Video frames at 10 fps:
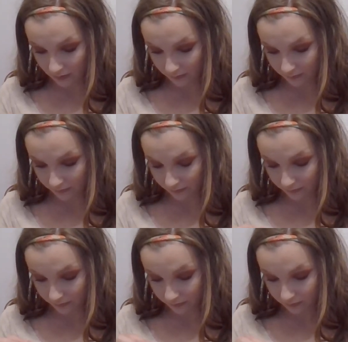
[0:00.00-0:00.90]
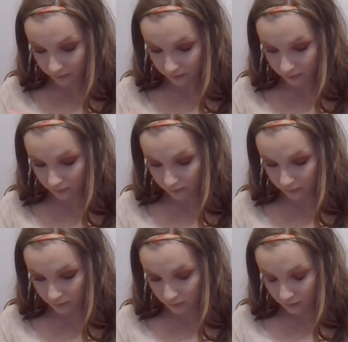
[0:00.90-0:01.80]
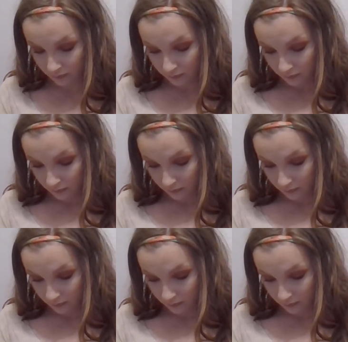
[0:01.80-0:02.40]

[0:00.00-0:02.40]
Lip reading: (silence)